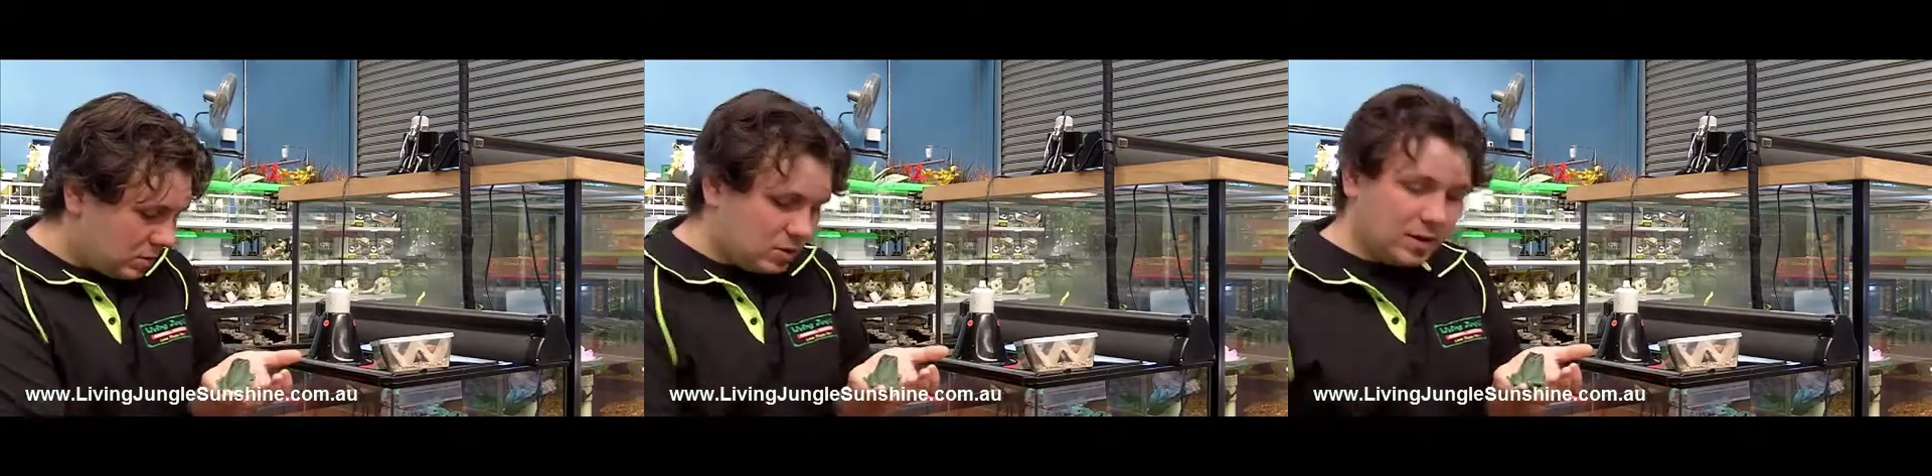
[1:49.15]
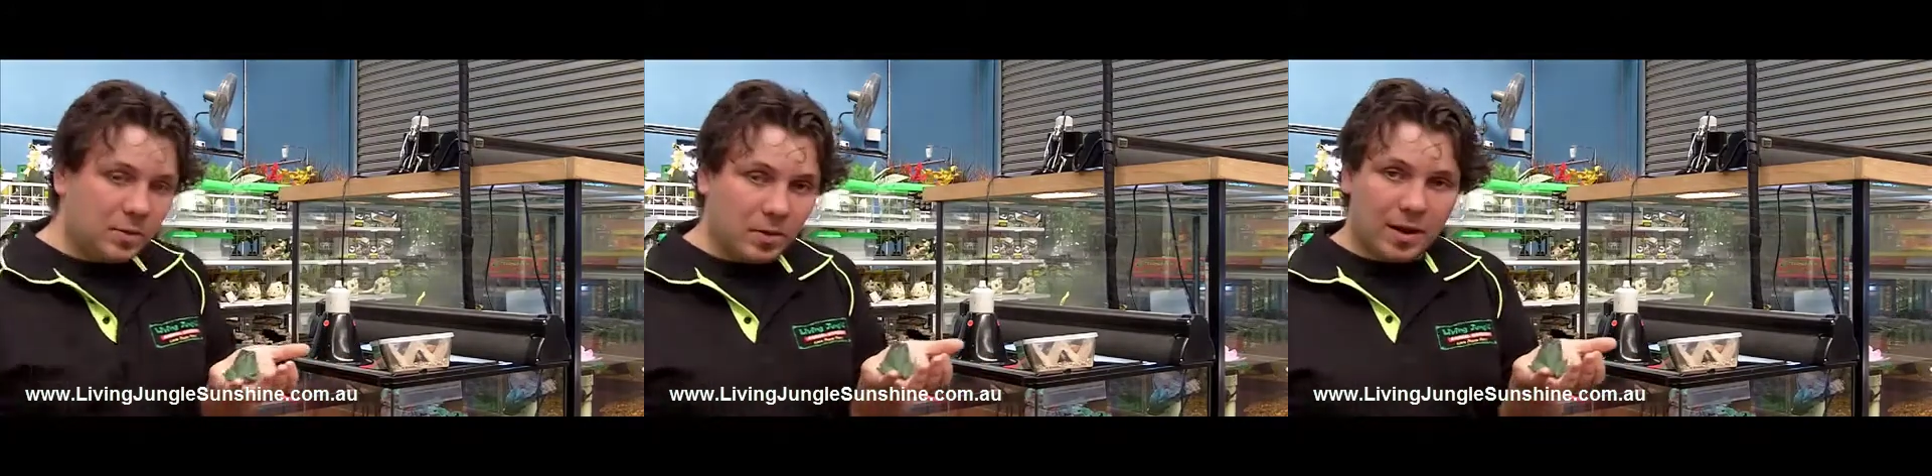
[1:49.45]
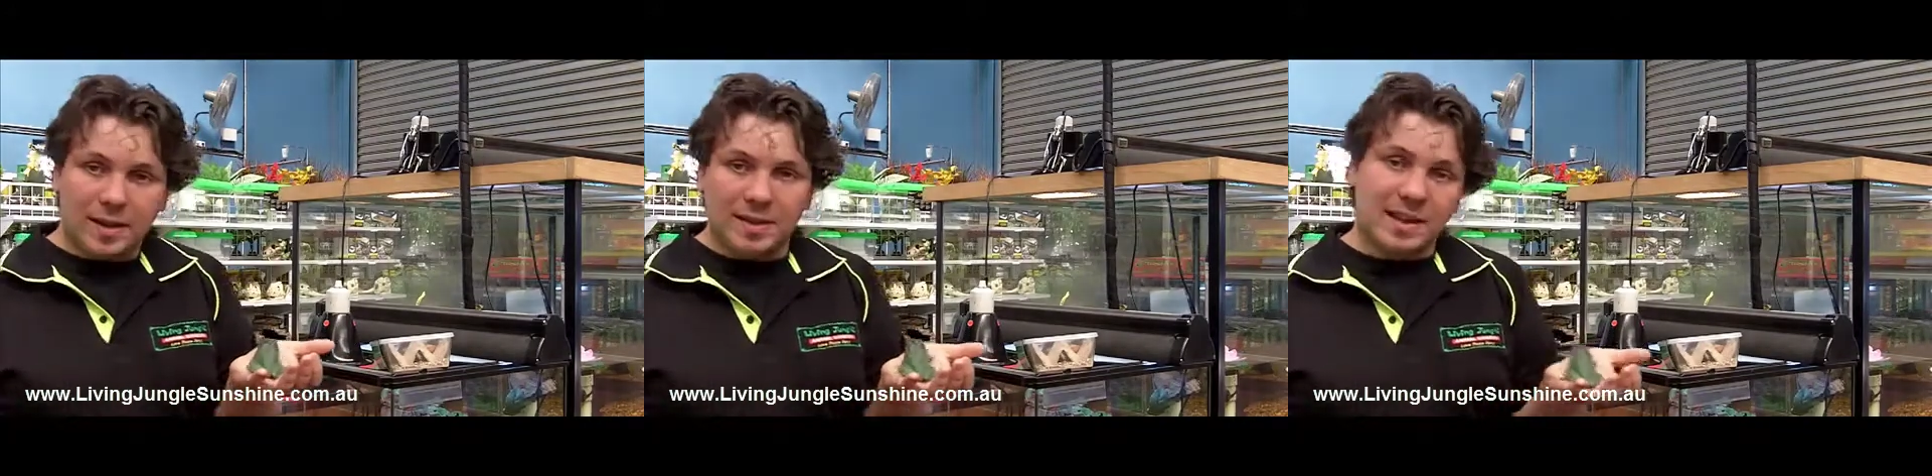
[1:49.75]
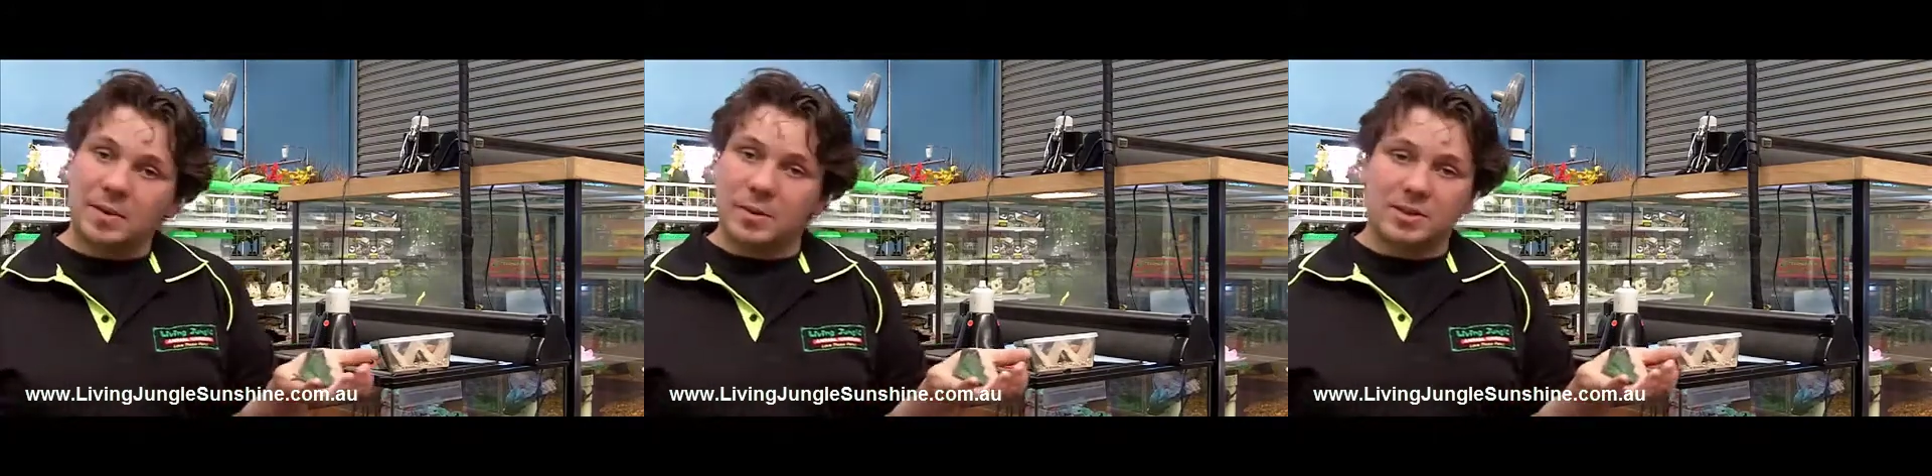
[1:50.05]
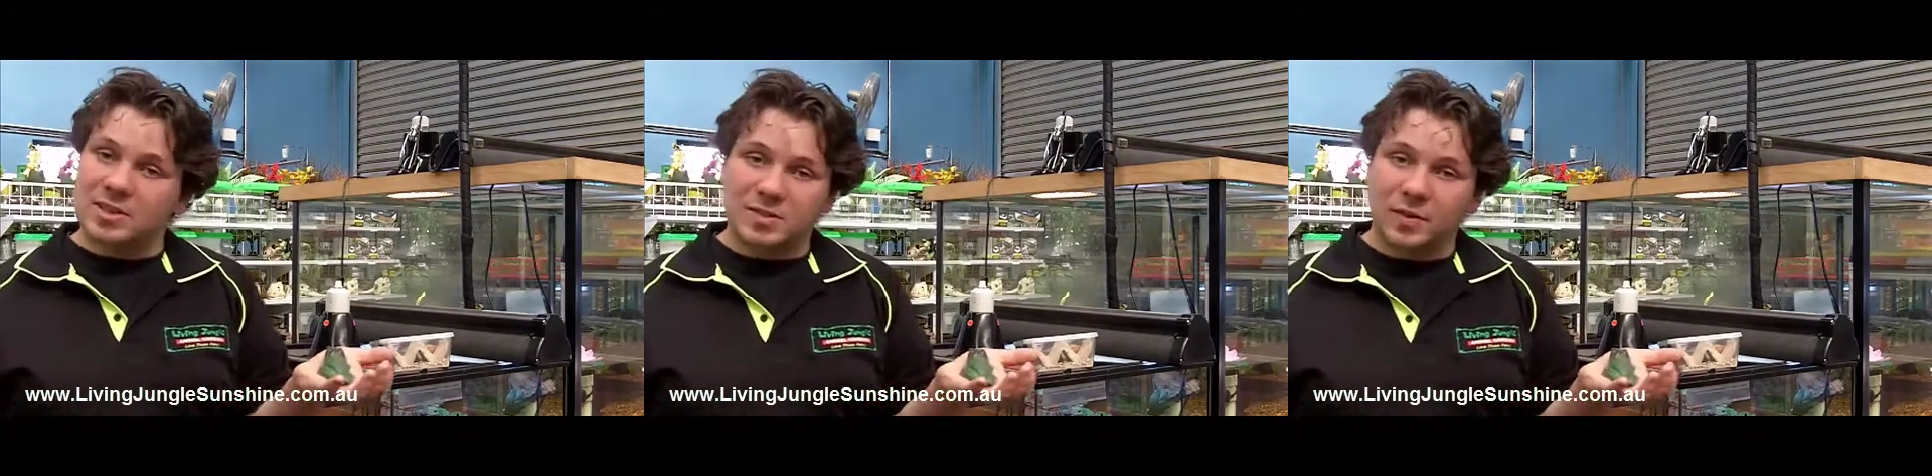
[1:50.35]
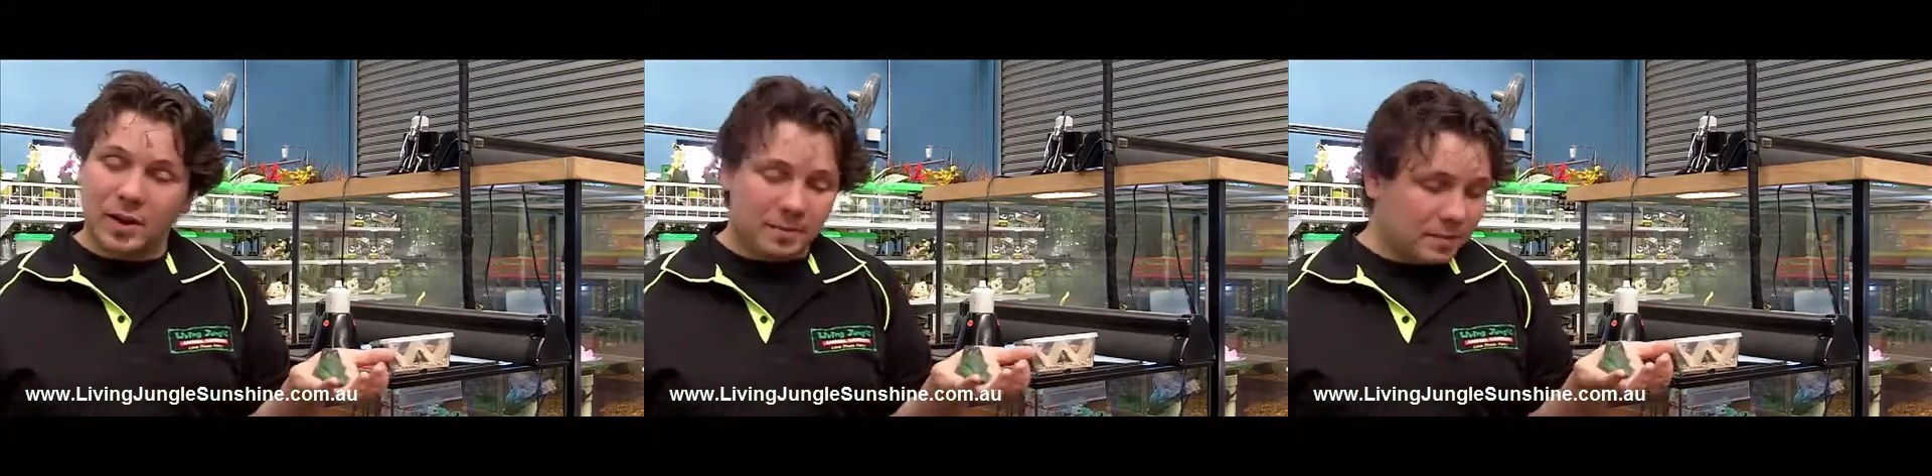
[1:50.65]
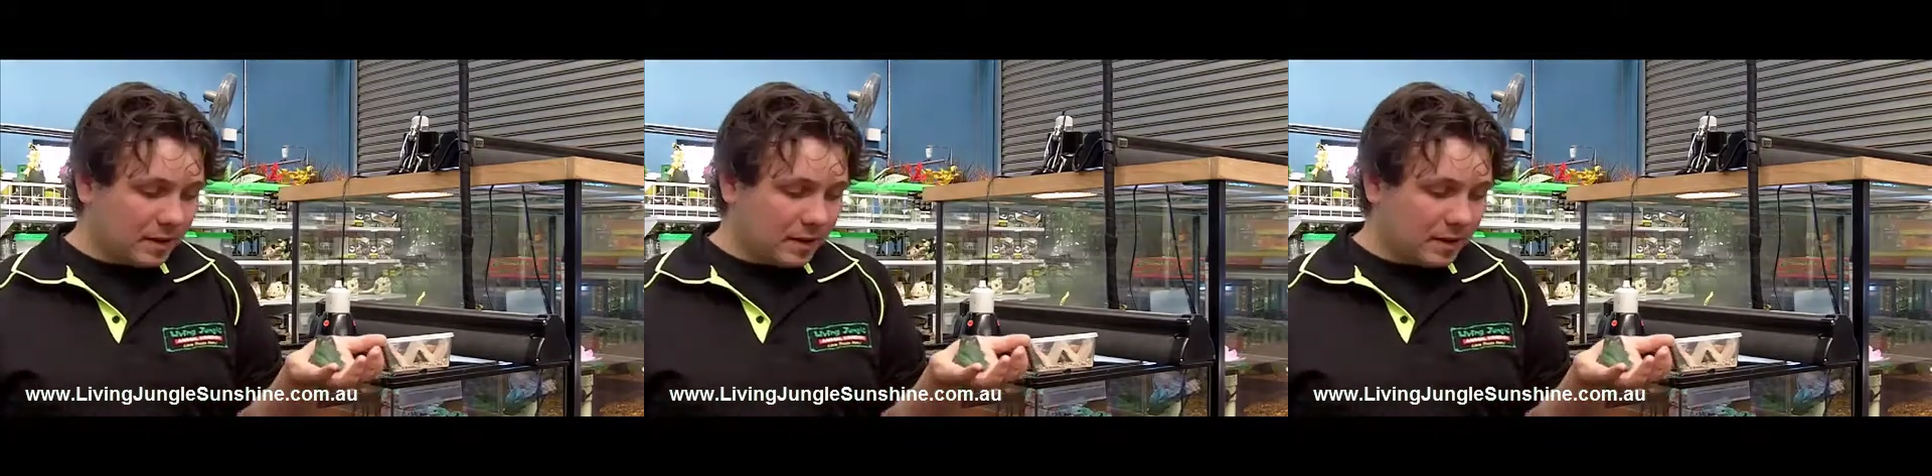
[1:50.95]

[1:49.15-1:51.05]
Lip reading: Usually the water out of their tank works just fine.